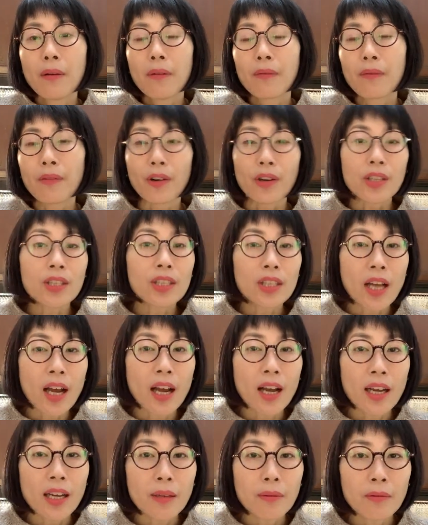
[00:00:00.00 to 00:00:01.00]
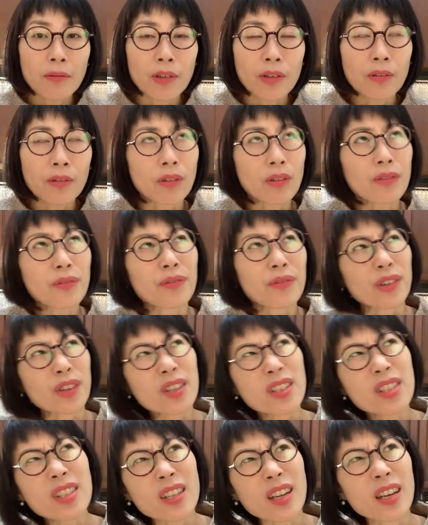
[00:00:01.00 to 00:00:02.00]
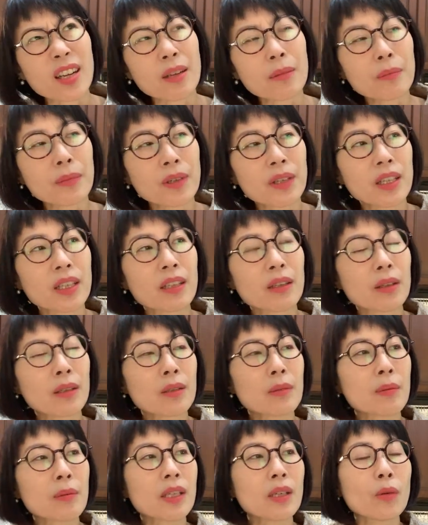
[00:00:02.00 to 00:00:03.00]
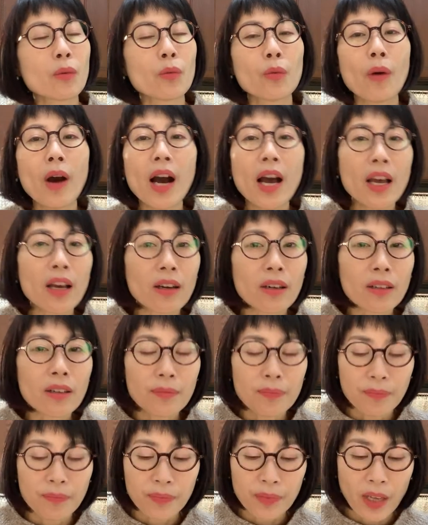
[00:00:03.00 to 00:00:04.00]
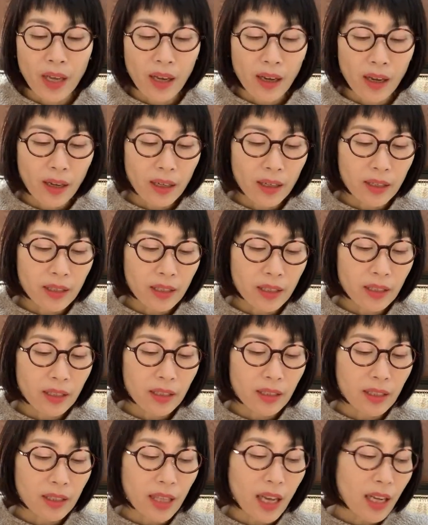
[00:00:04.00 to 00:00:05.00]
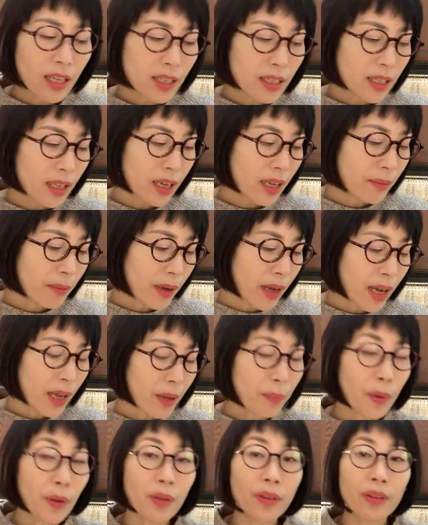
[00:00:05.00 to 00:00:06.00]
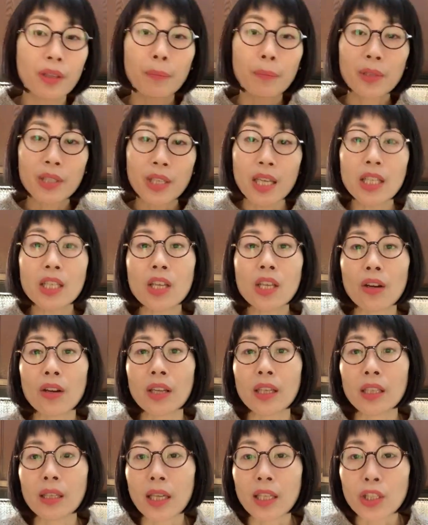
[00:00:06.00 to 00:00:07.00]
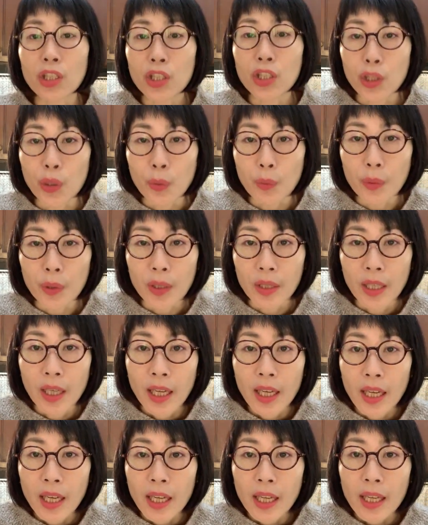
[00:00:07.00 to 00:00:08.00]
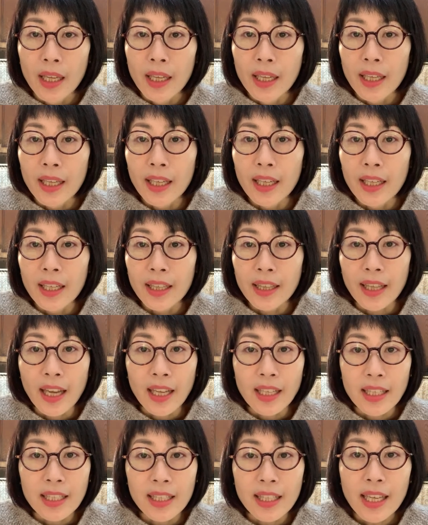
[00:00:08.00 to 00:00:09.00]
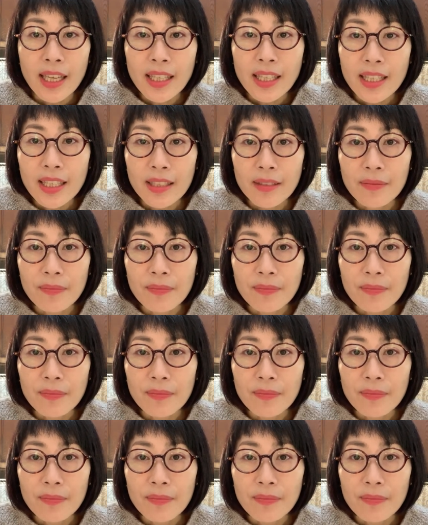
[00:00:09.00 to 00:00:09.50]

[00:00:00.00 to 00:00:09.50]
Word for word: first time, well, not first time, but it's been a while uh, since the last time I put the potato in a soup. That's it.